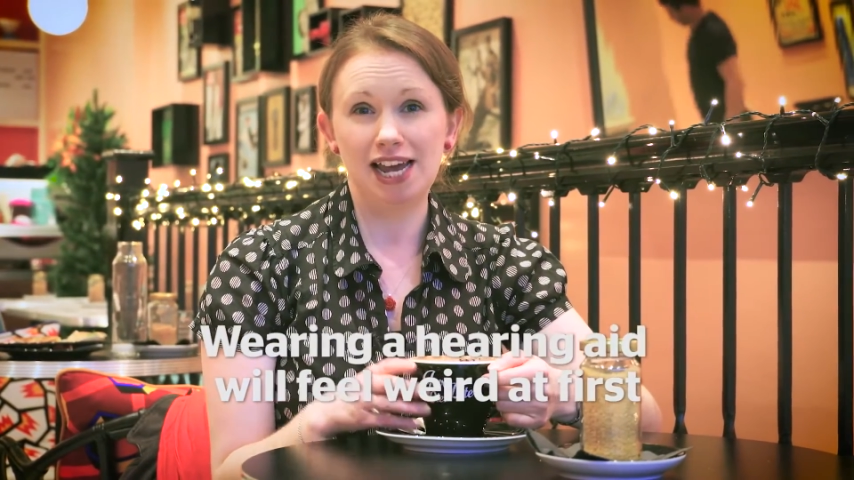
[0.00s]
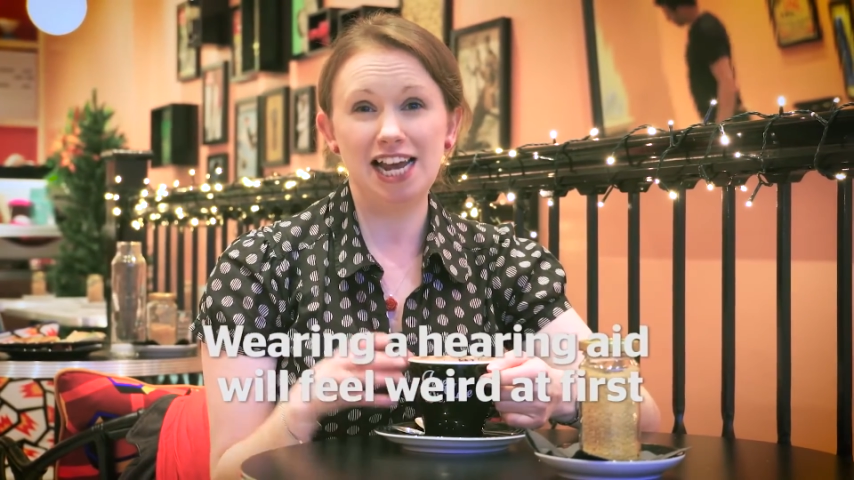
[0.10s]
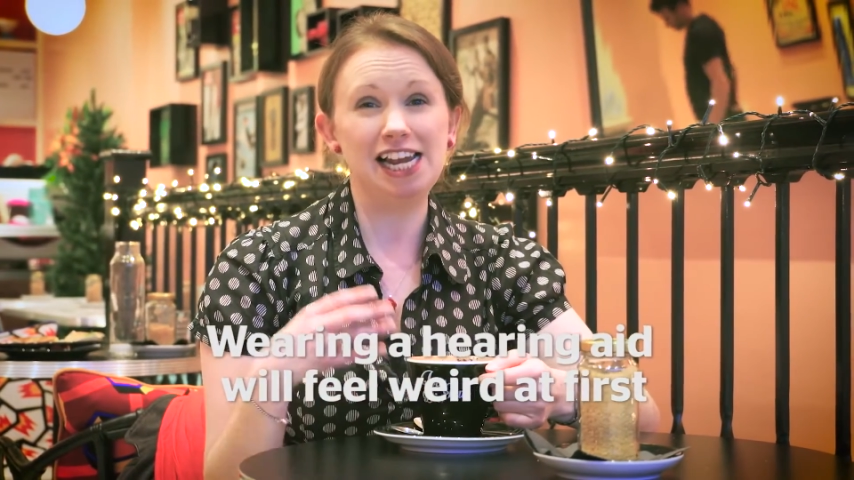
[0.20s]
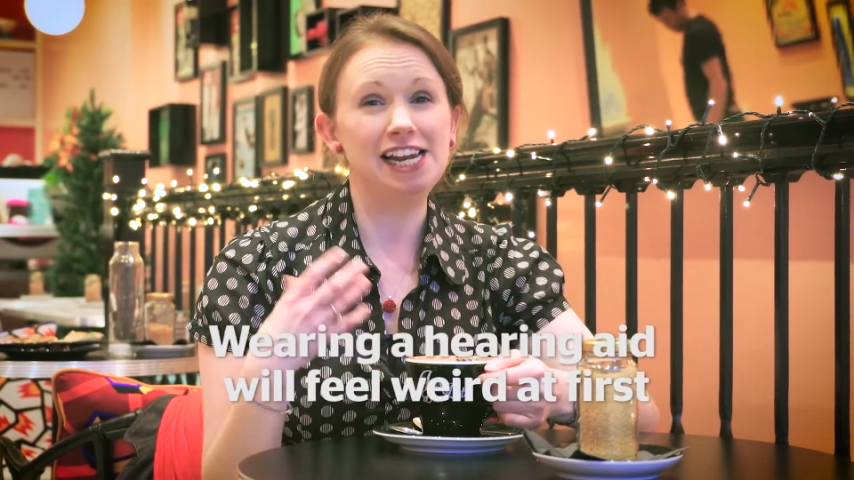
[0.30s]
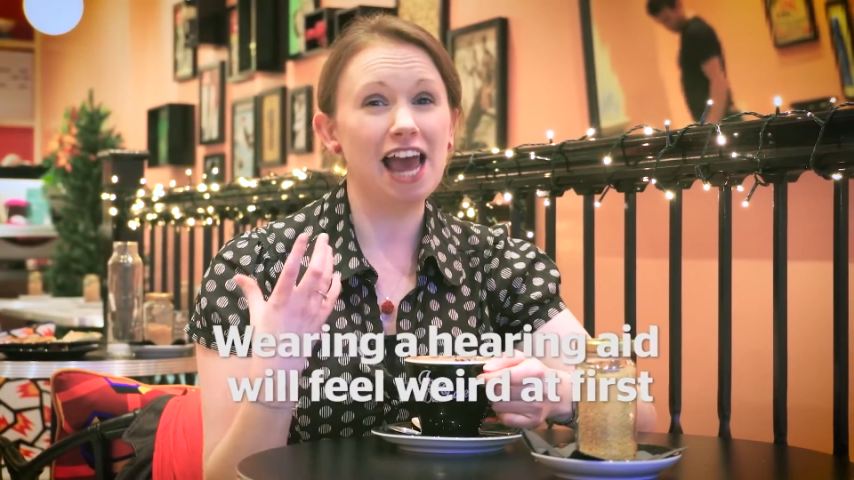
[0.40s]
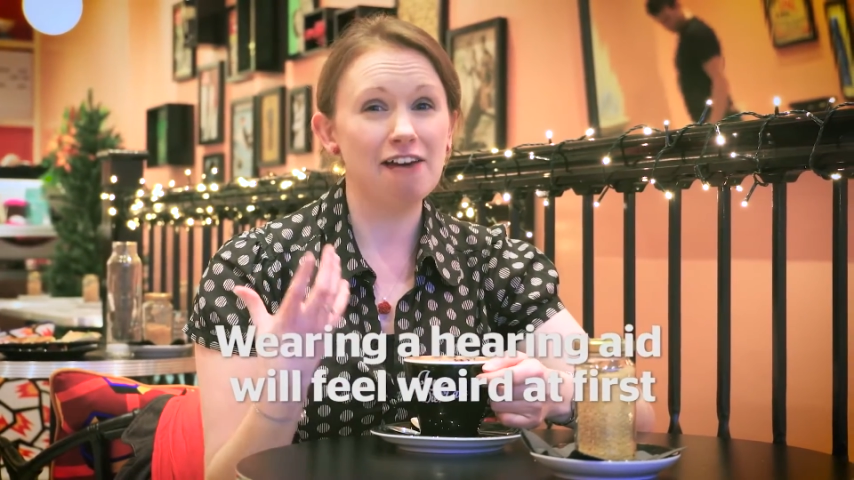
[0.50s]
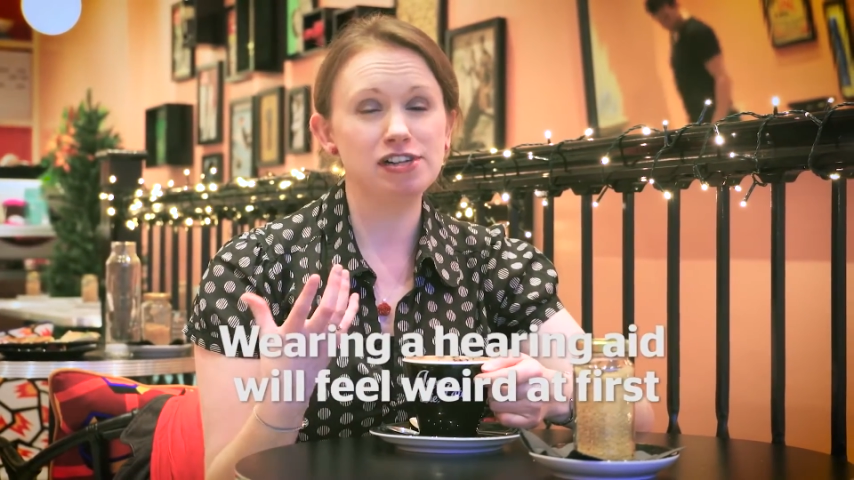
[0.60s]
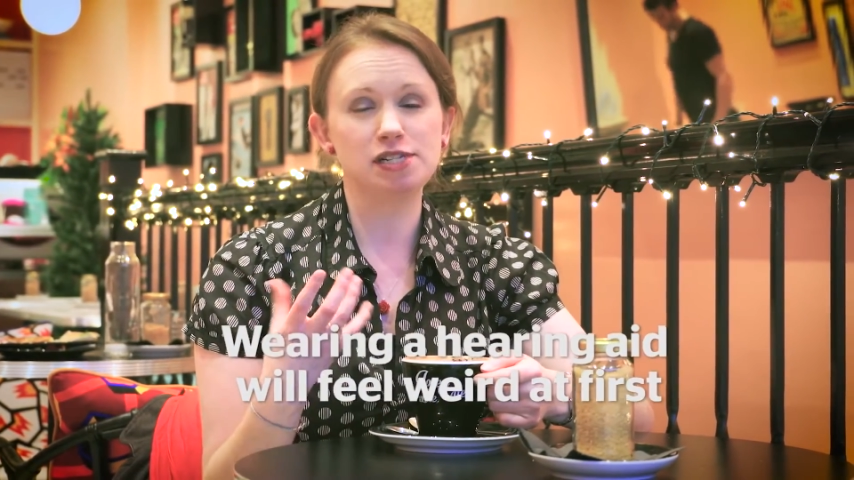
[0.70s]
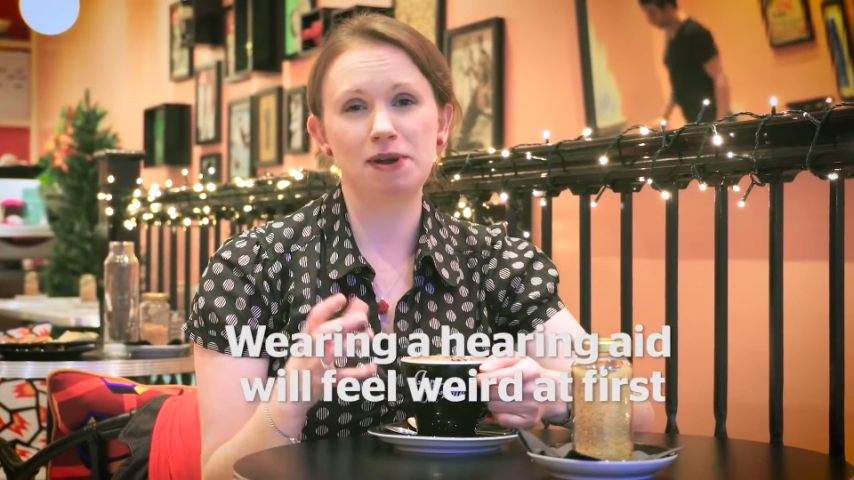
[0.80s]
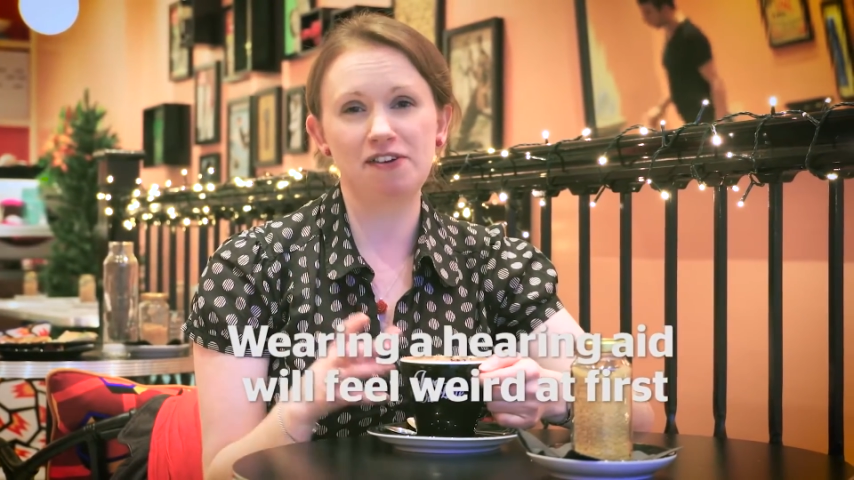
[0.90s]
it'll
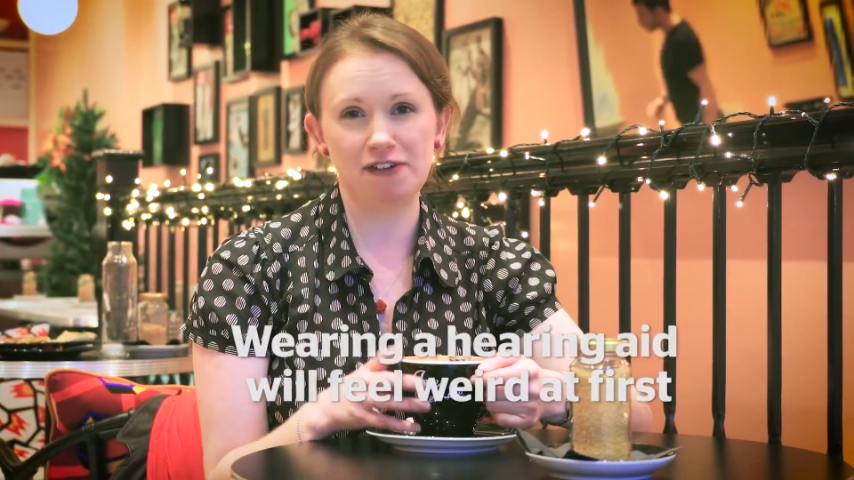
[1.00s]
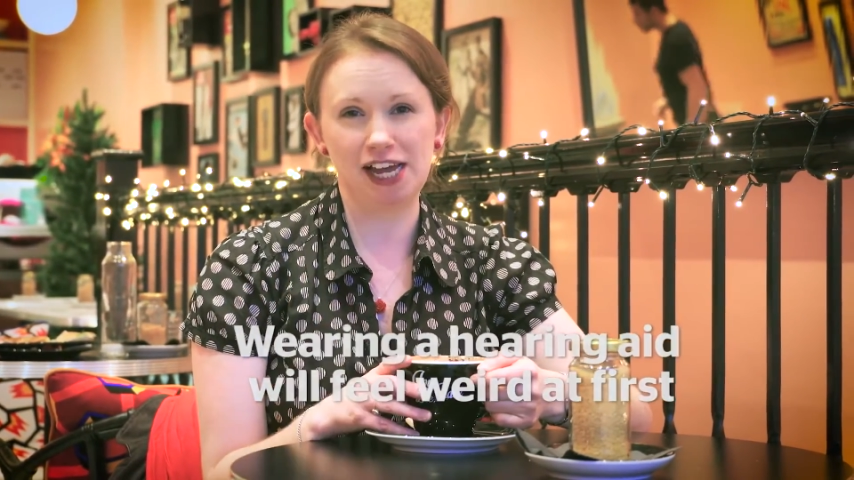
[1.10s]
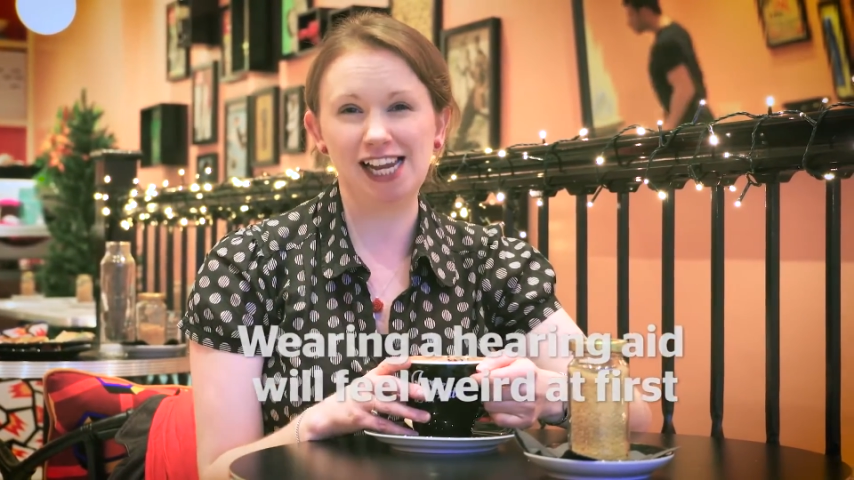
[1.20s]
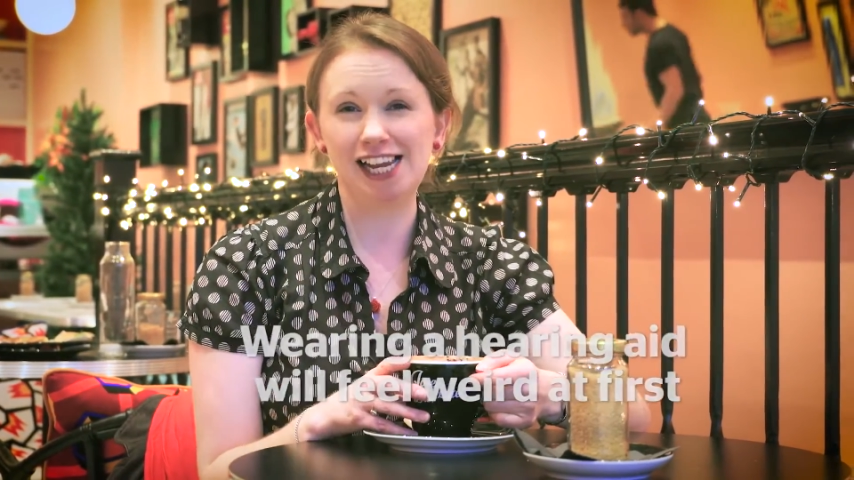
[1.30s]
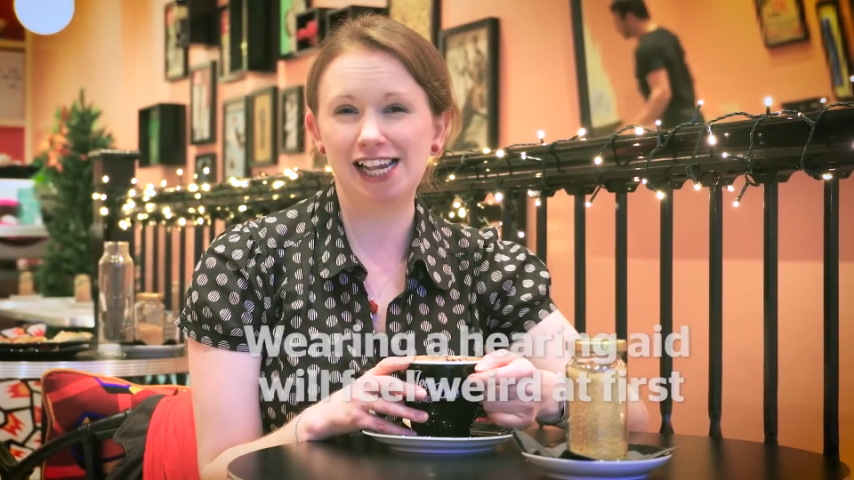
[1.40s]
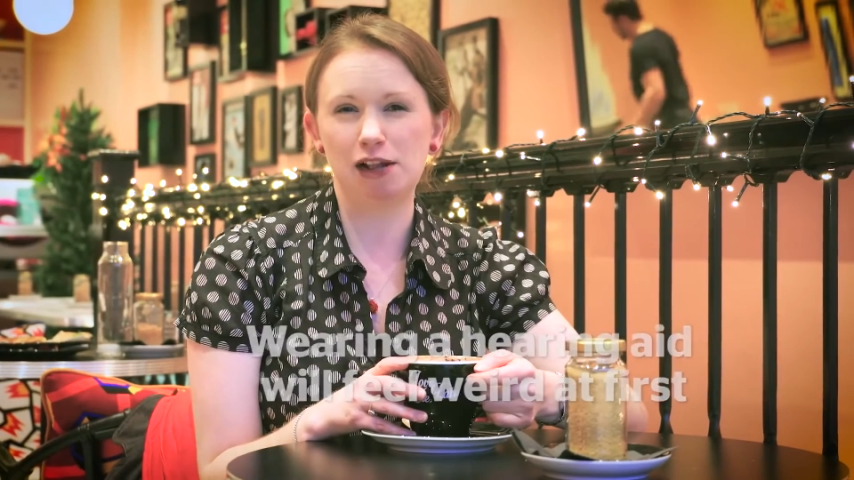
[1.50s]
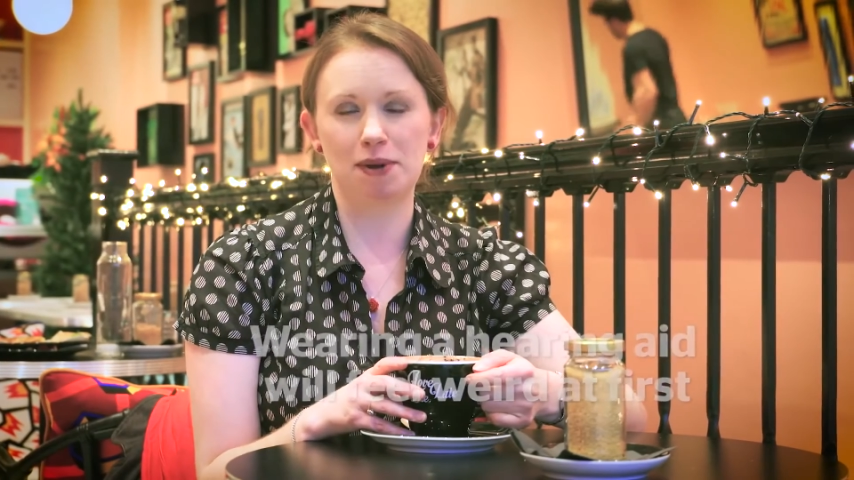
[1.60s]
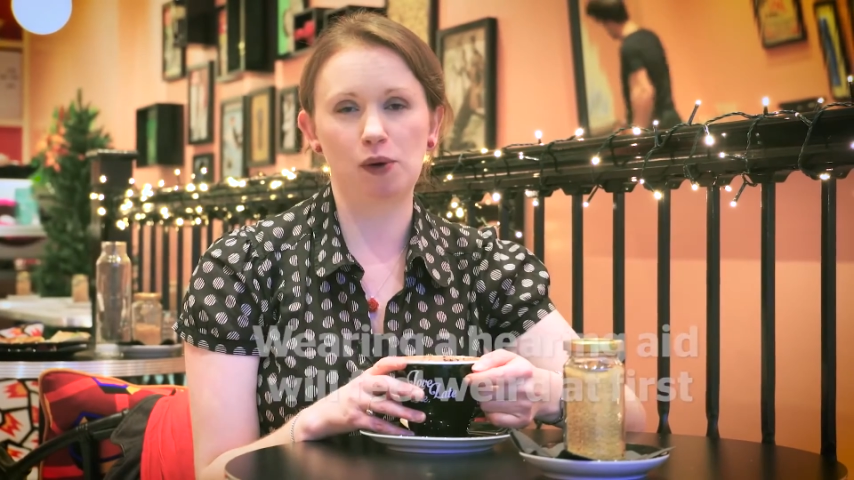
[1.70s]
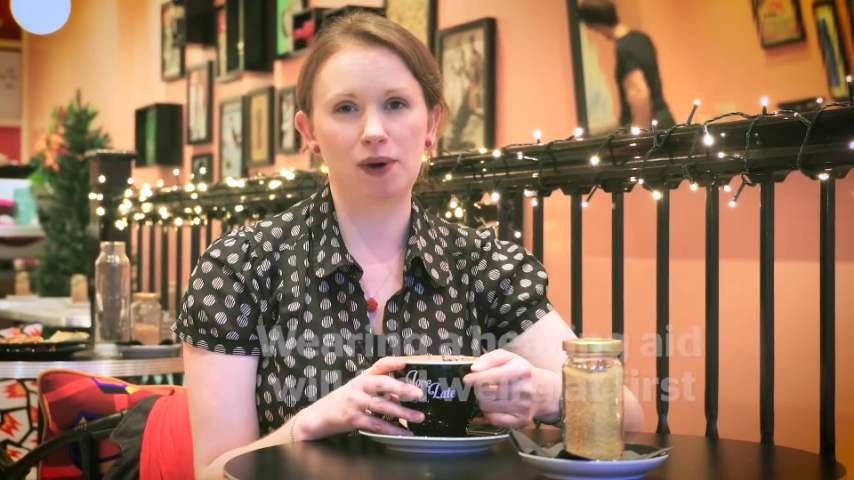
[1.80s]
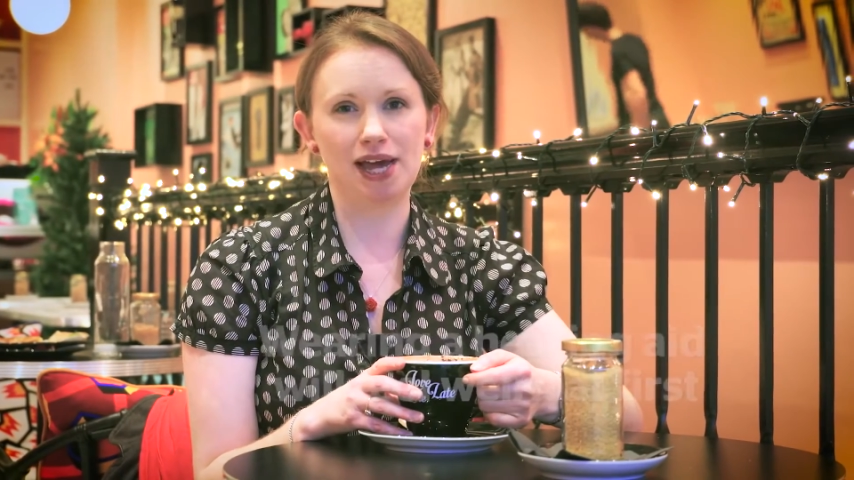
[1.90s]
inevitably feel a little
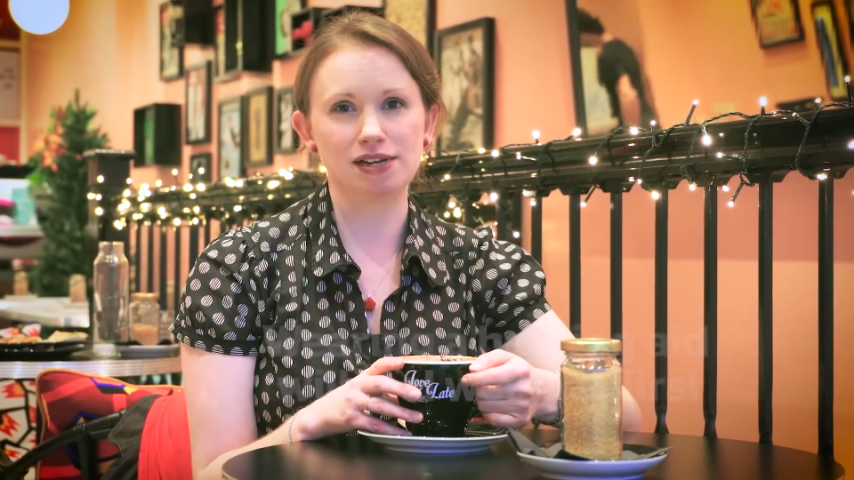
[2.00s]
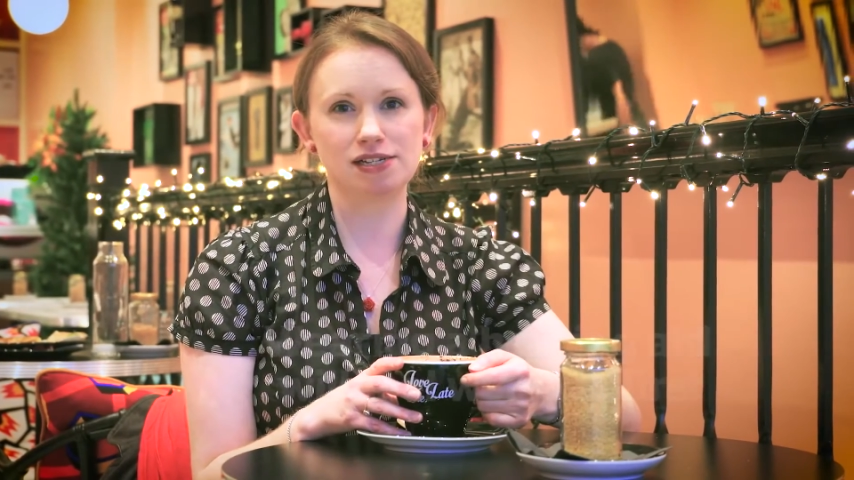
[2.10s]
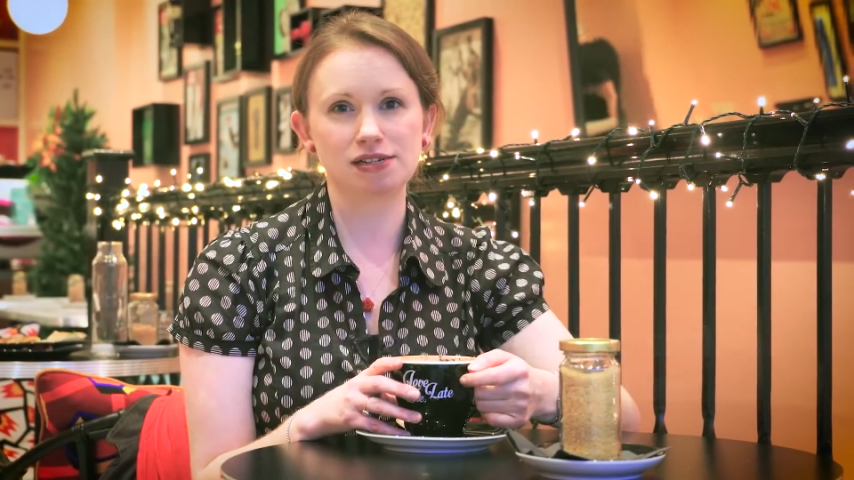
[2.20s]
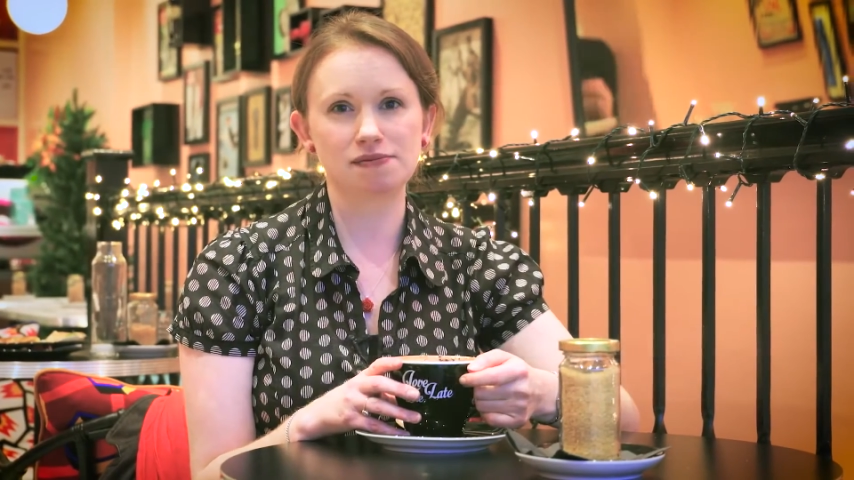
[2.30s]
bit weird.